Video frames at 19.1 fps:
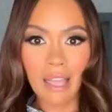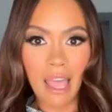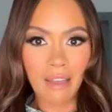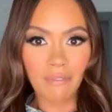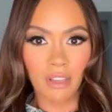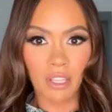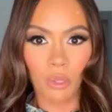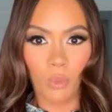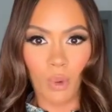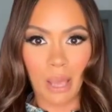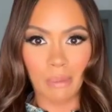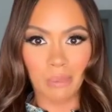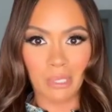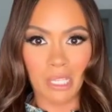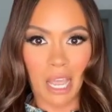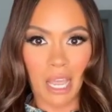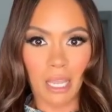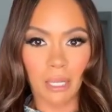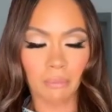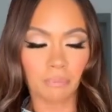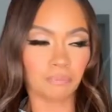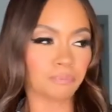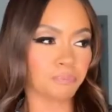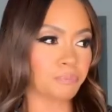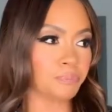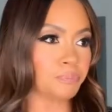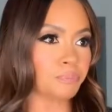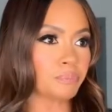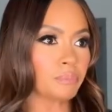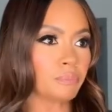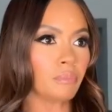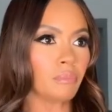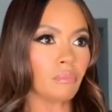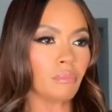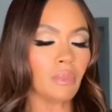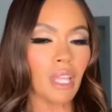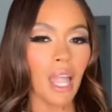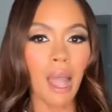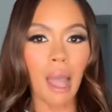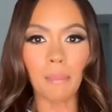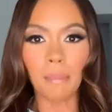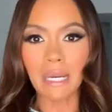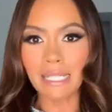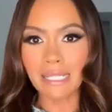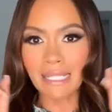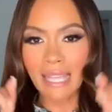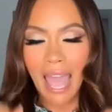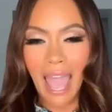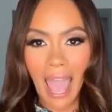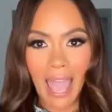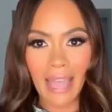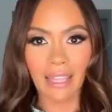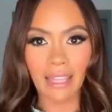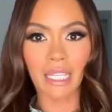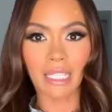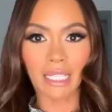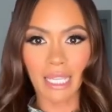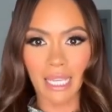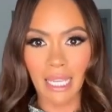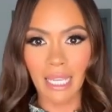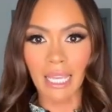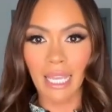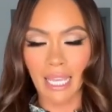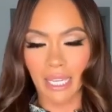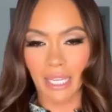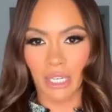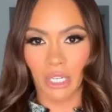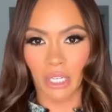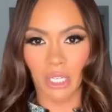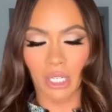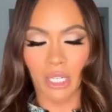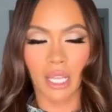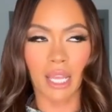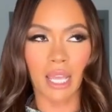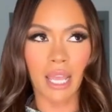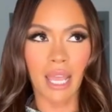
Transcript: waiting for the right time to confront Evelyn and that she had